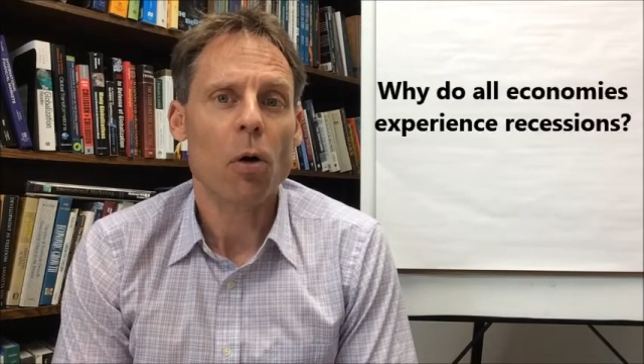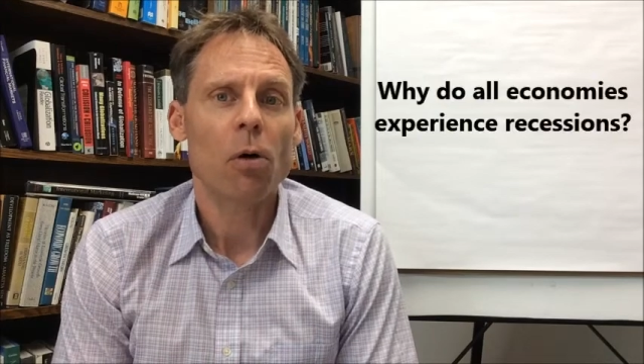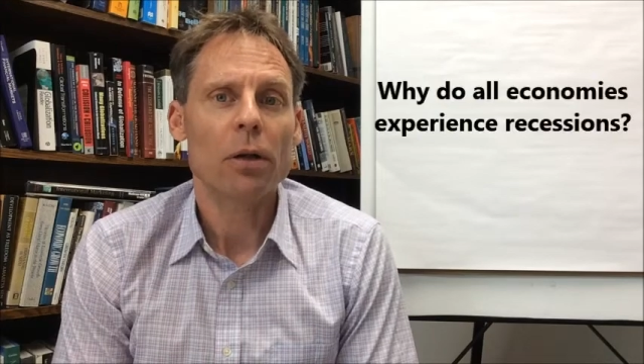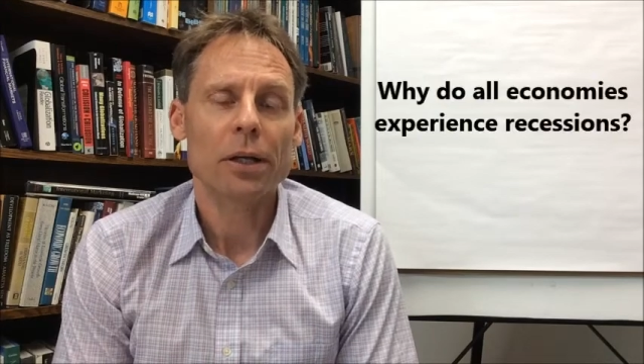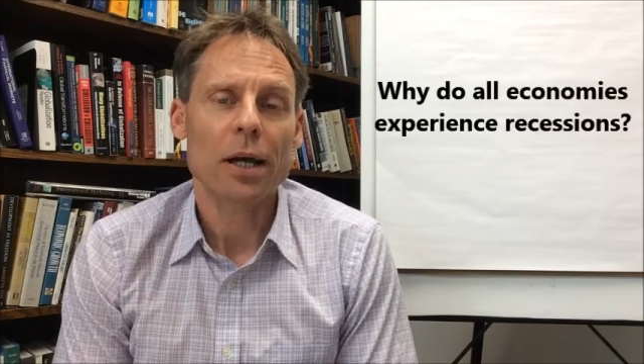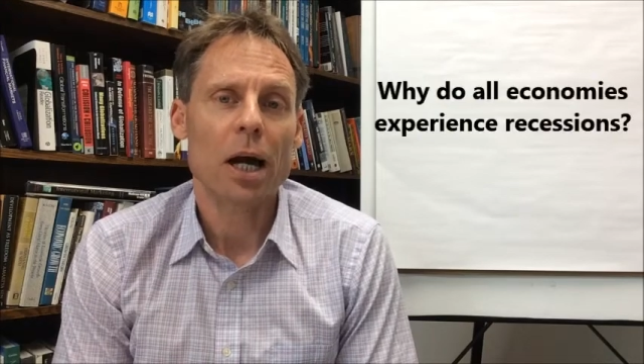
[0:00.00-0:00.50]

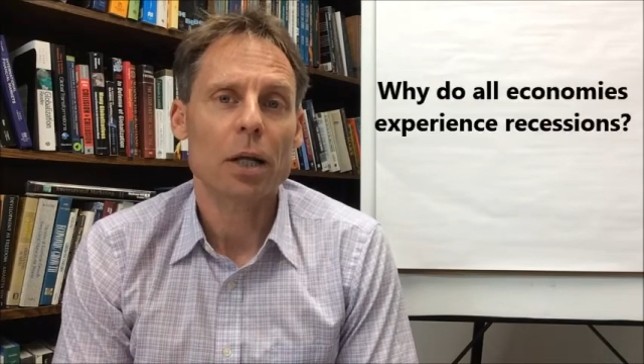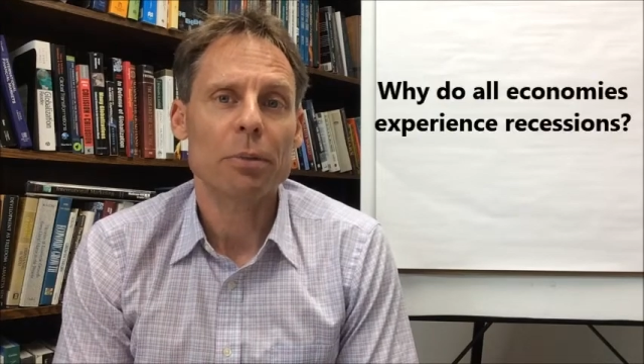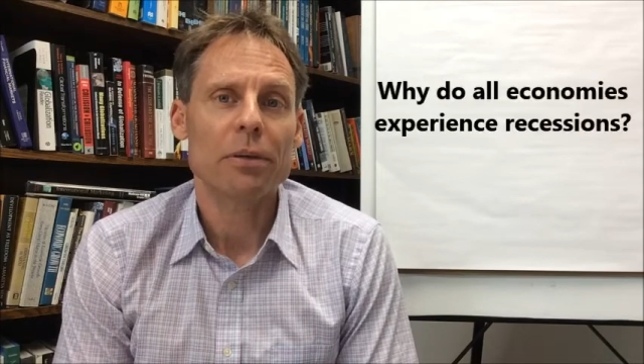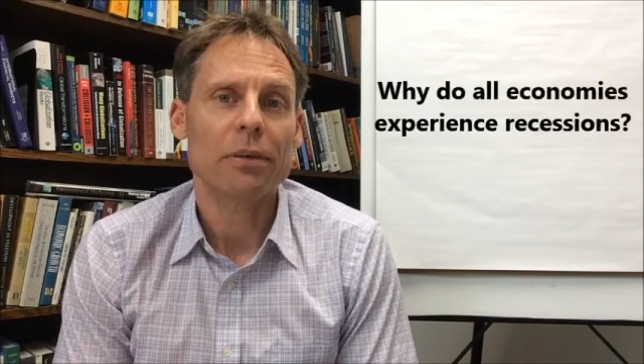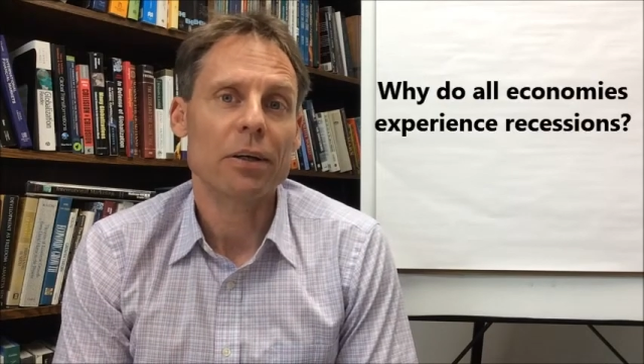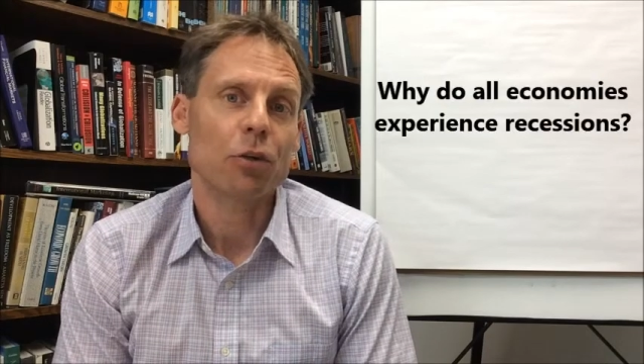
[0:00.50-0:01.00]
all
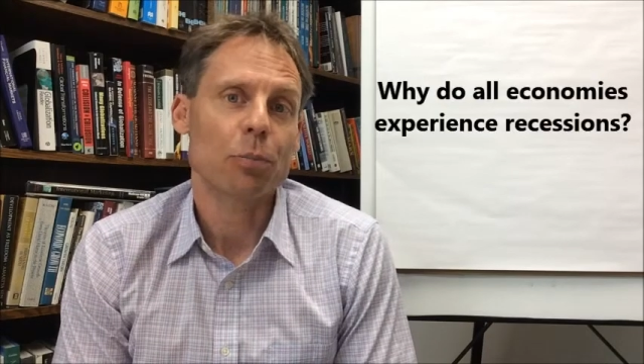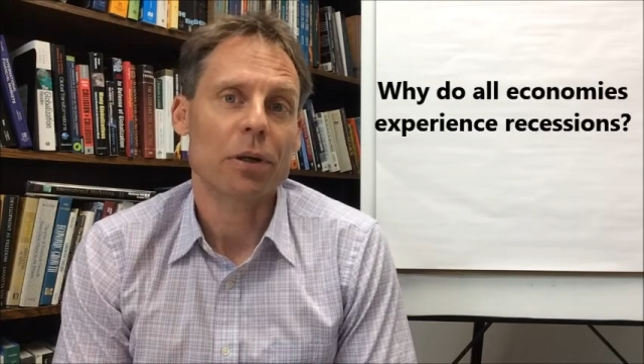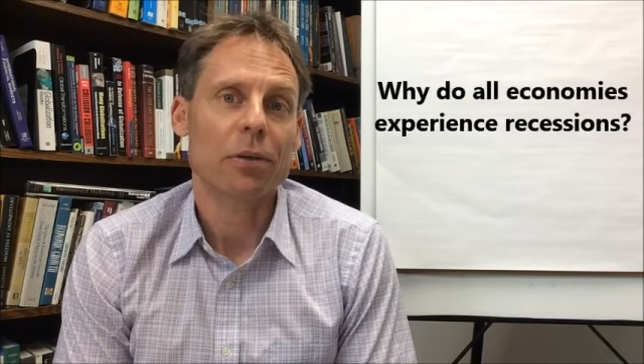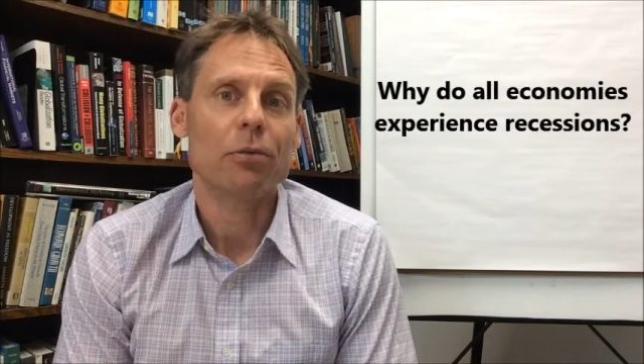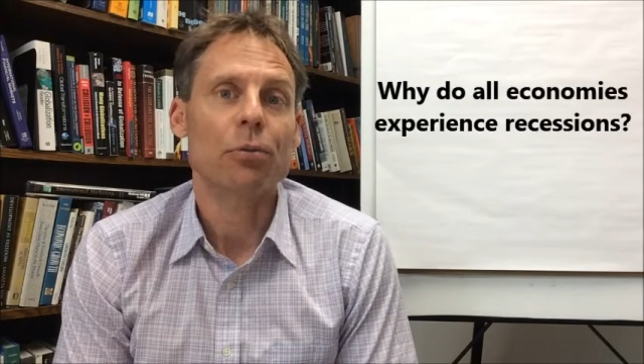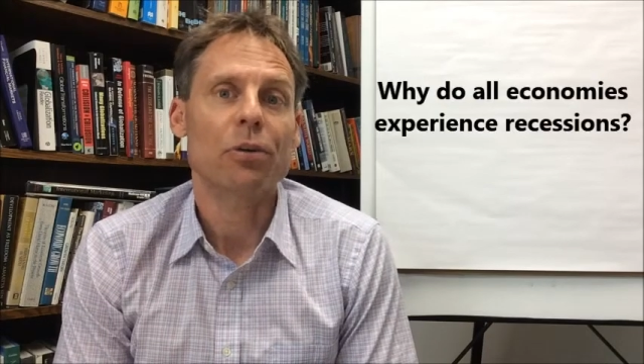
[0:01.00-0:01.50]
economies
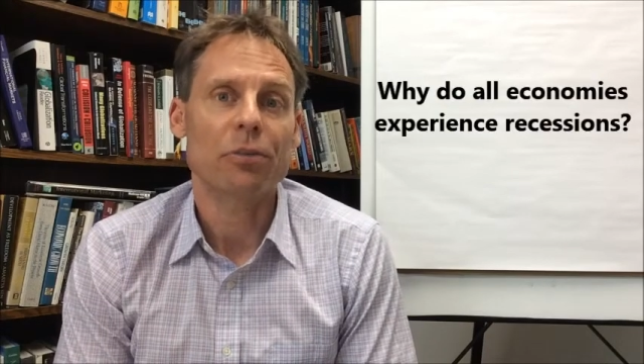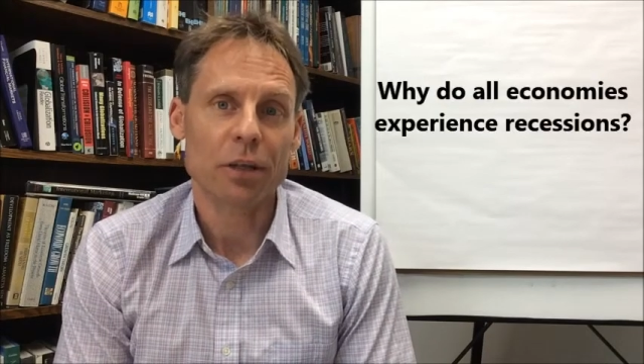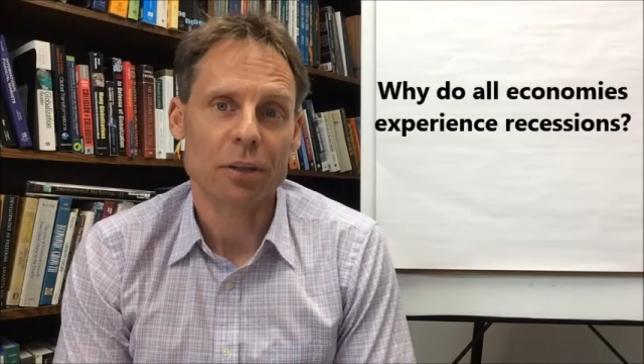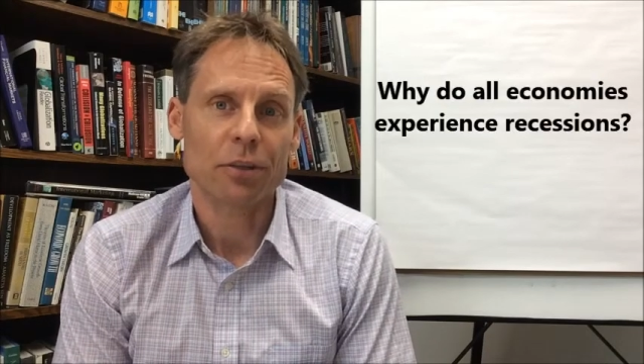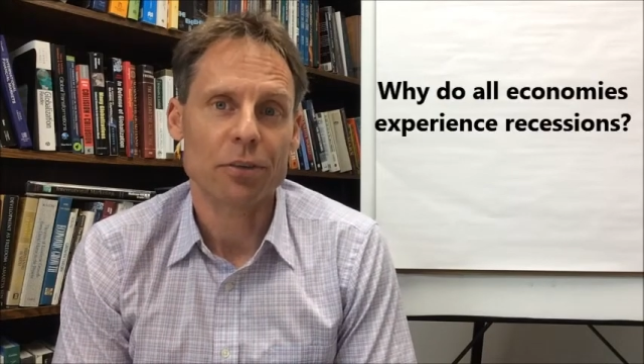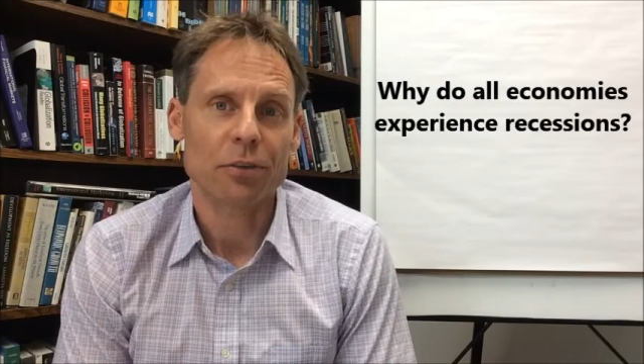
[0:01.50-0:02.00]
experience
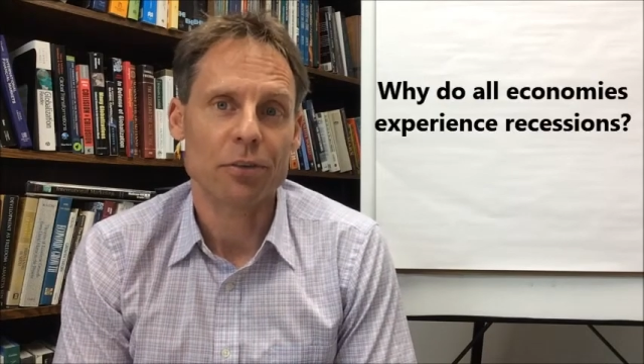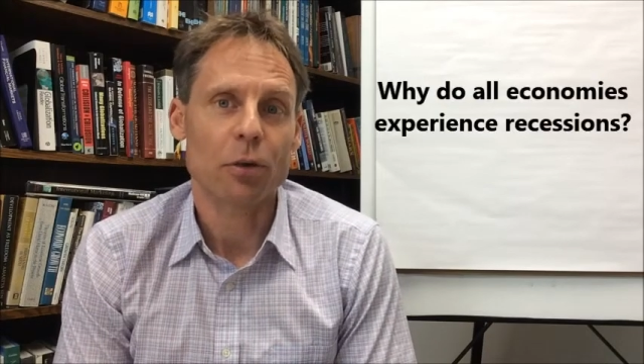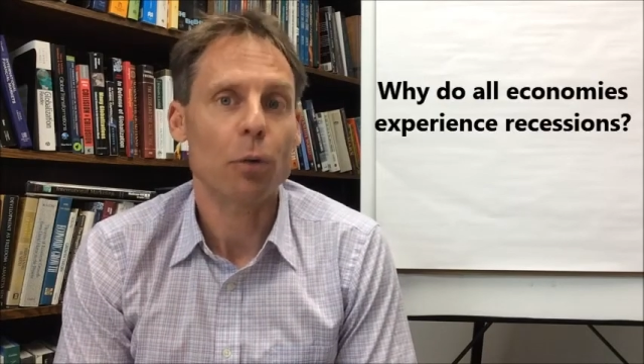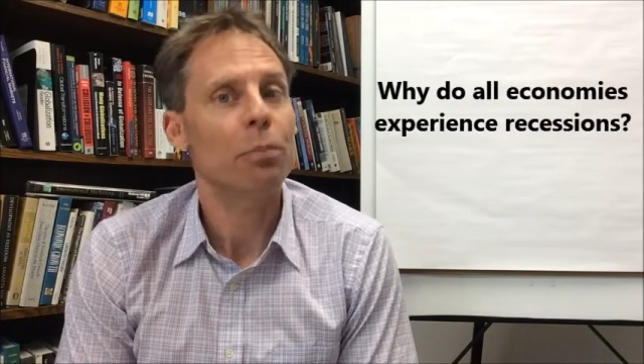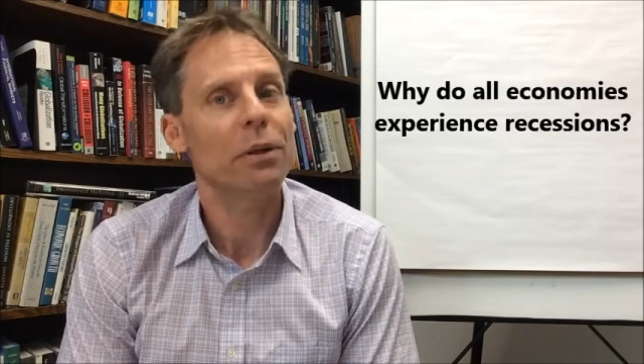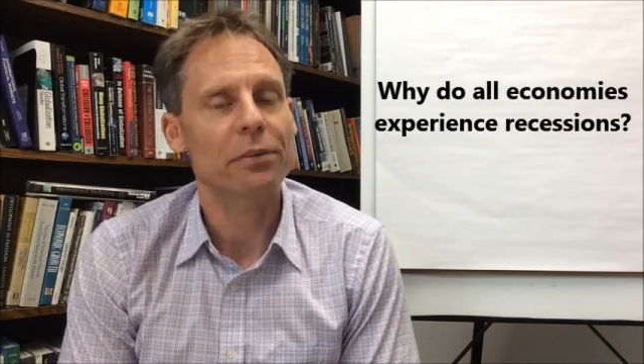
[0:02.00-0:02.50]

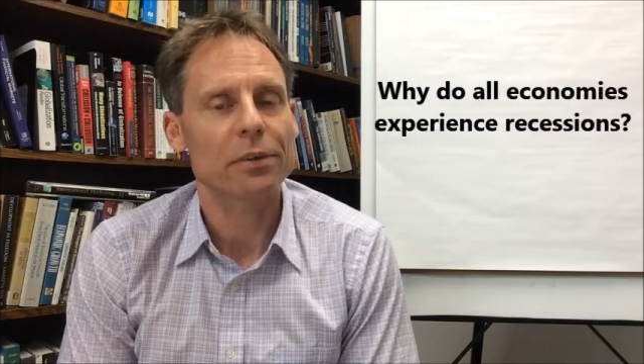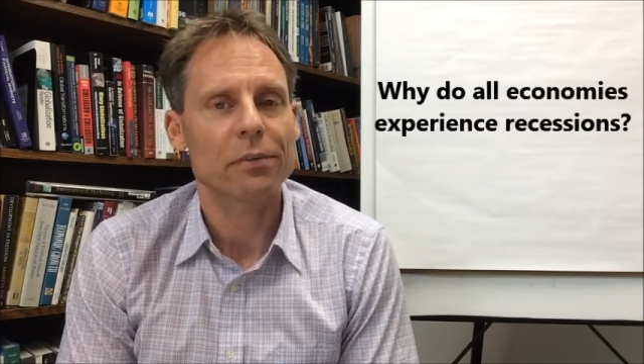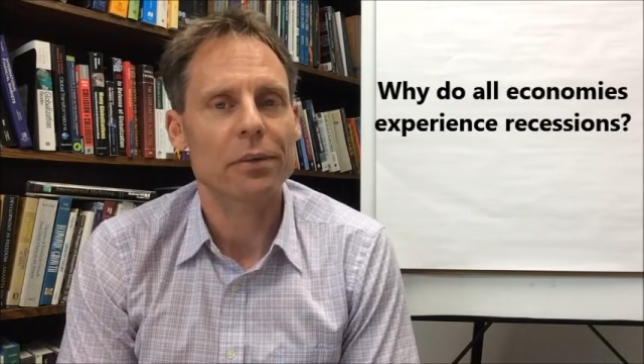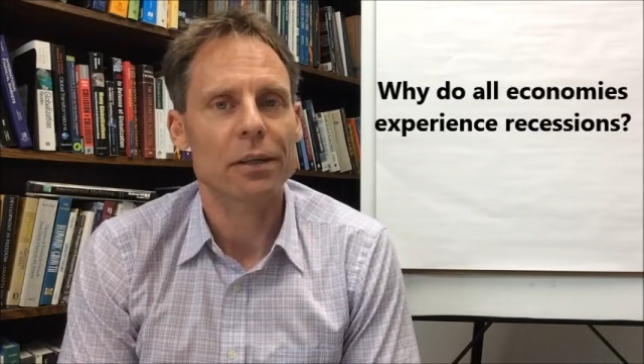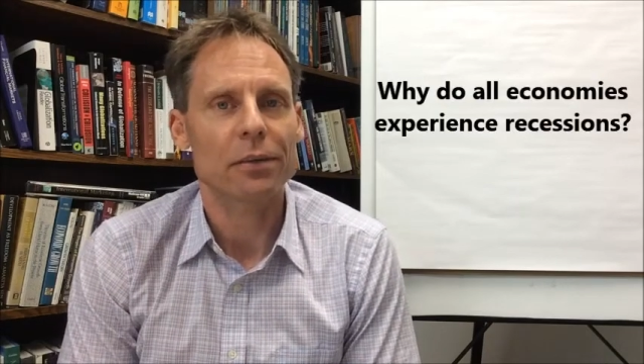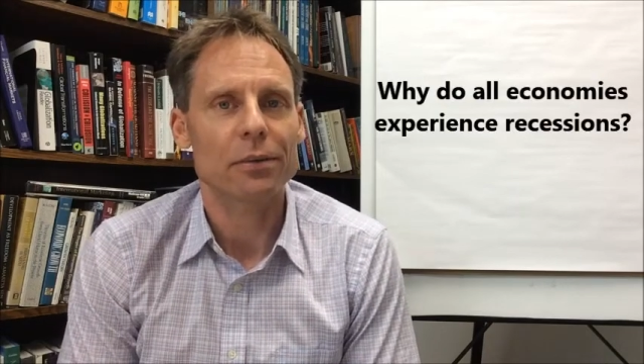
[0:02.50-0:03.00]
recessions or
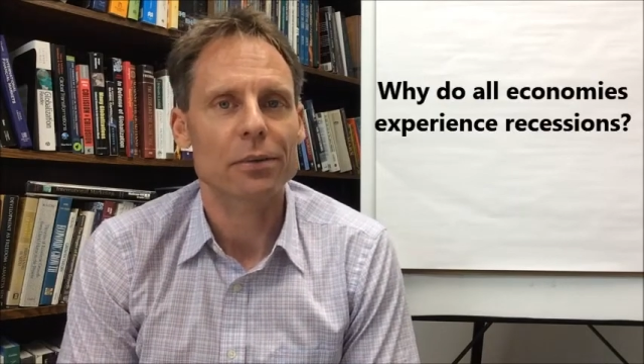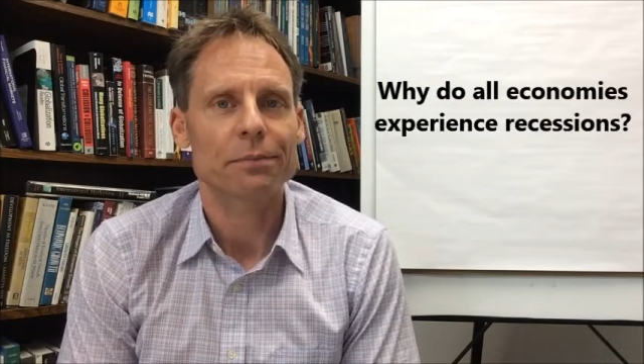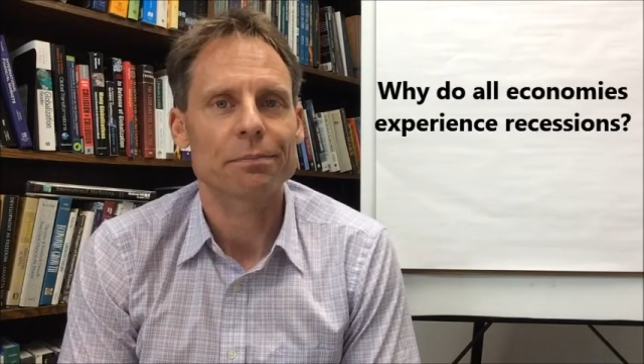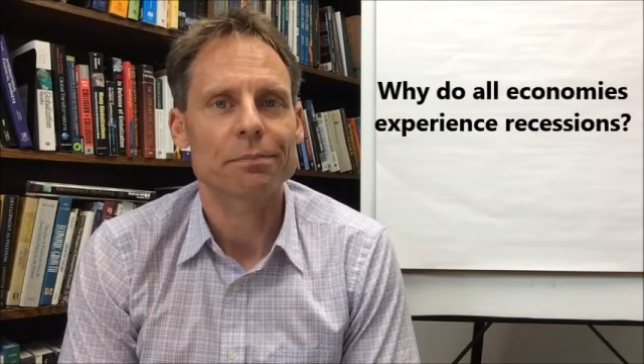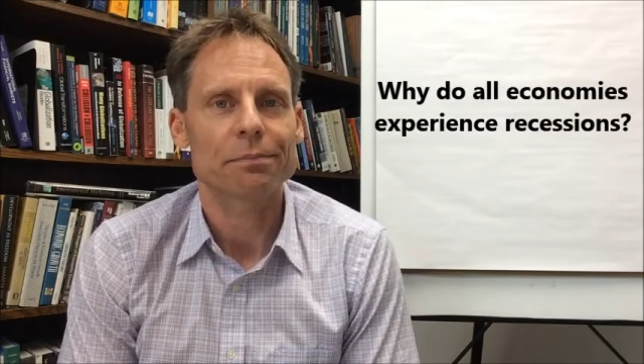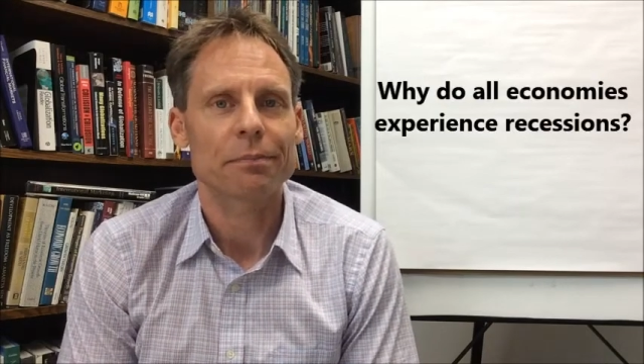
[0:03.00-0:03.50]
business
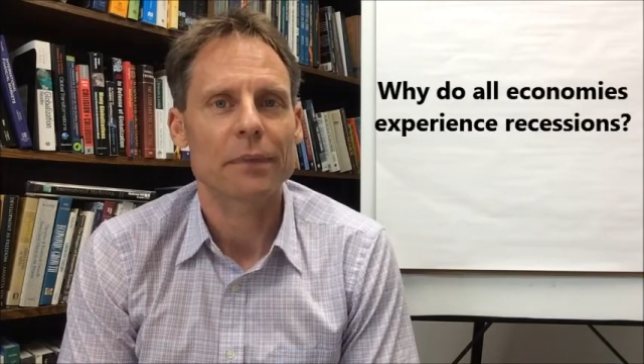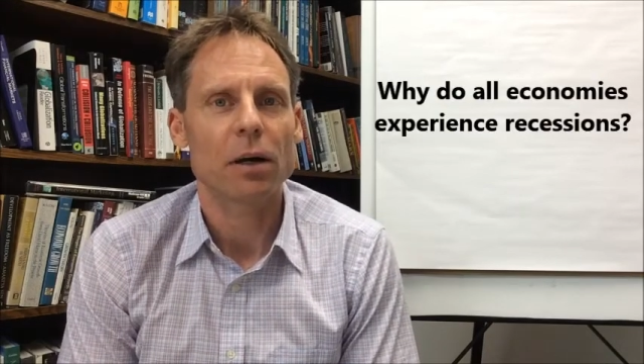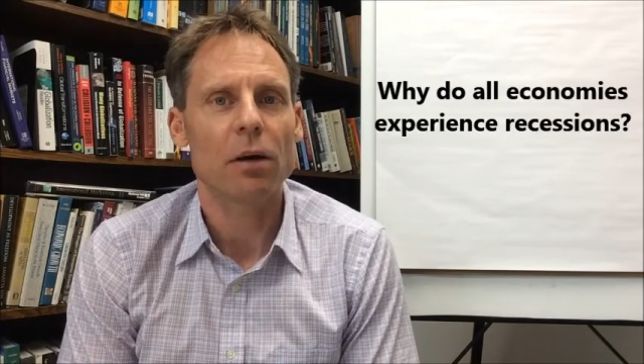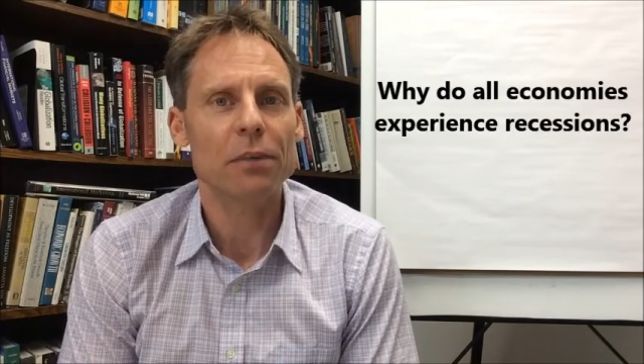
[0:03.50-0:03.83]
cycles?